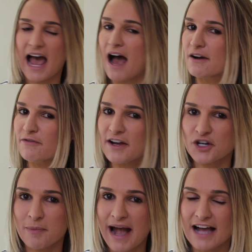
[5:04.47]
how to find
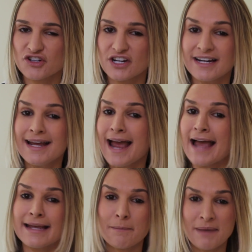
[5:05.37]
your passion
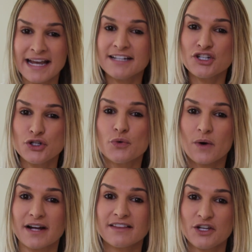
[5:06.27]
and get paid to do
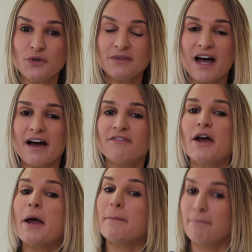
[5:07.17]
work that you love,
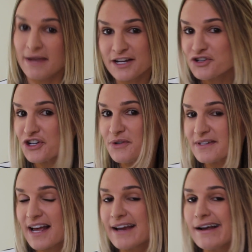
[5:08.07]
make sure you
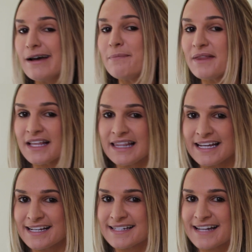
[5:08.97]
sign up. The
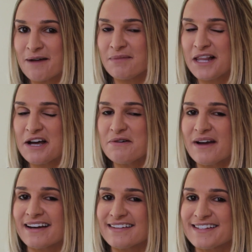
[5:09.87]
link is down below,
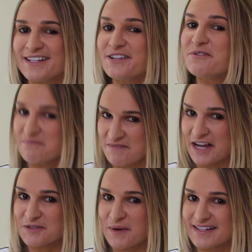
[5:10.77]
and I'll see you
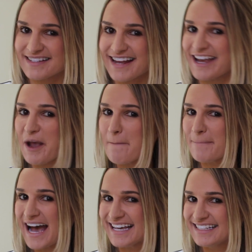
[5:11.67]
next Wednesday. Bye.